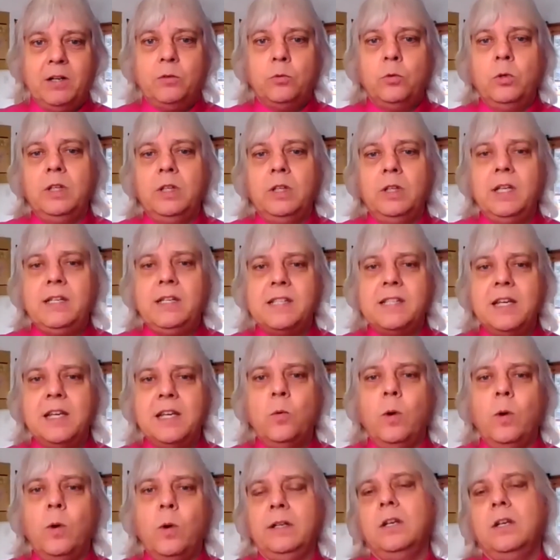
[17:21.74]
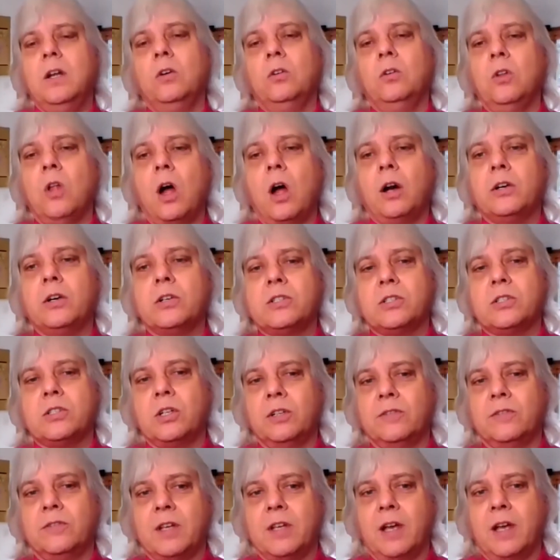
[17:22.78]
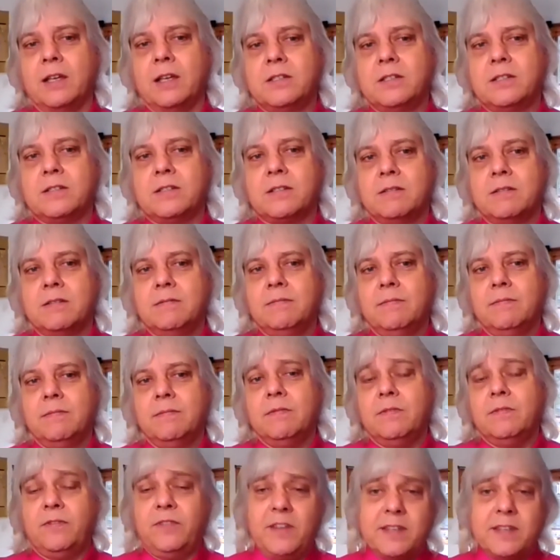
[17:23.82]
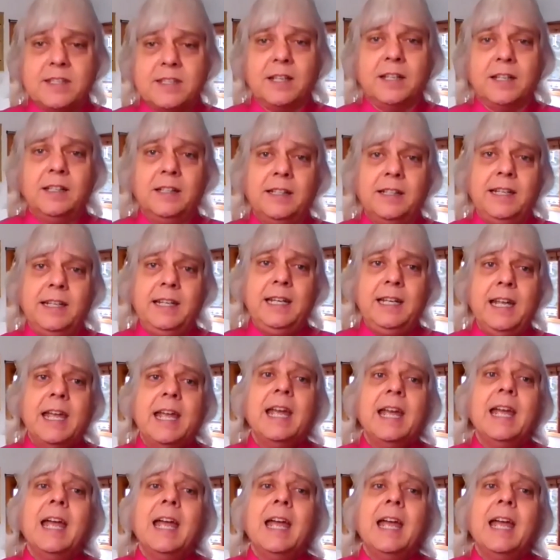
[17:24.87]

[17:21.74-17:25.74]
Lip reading: Releasing what no longer serves us physically